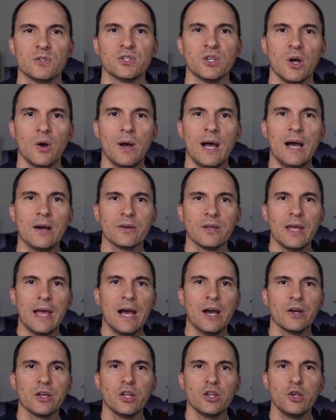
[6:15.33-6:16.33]
So
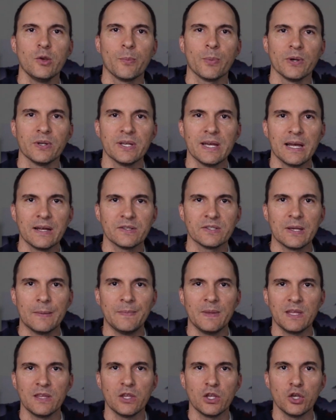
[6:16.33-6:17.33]
how can you protect
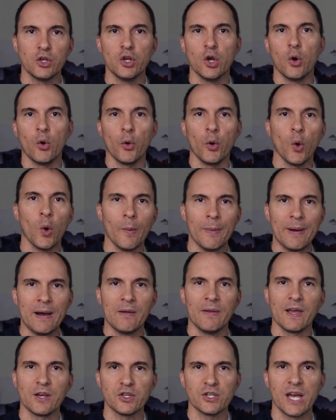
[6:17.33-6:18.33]
something that you don't know
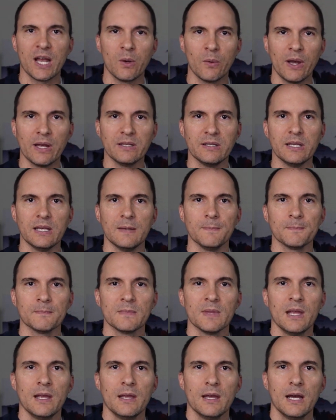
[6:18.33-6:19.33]
about, like shadow IT?
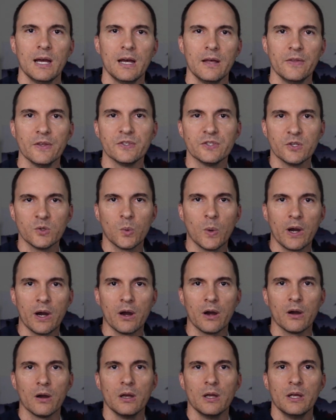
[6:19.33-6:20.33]
This is
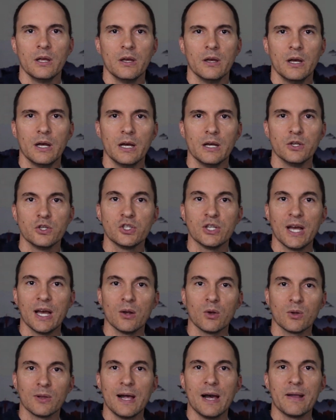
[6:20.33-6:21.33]
where
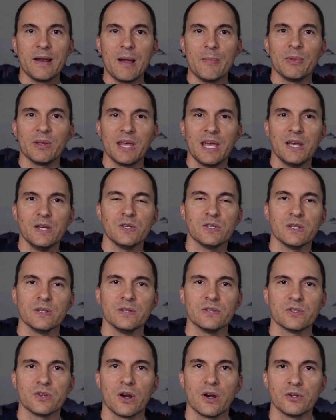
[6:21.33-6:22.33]
shadow cloud
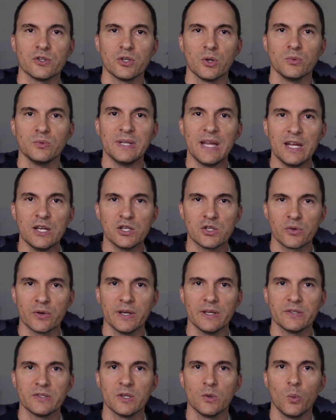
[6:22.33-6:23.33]
applications are so
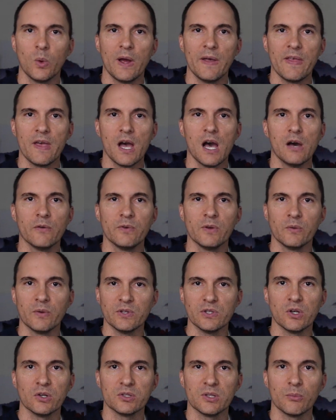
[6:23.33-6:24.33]
dangerous and why they often
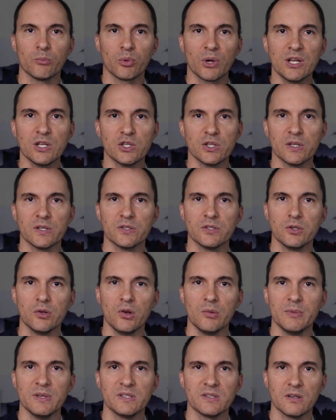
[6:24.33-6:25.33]
result in breaches
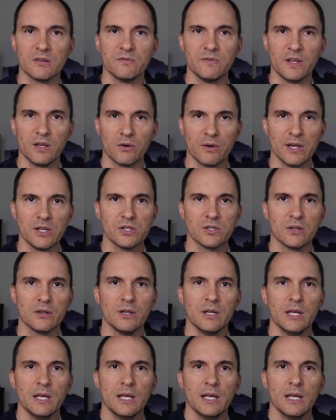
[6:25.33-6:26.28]
due to misconfiguration.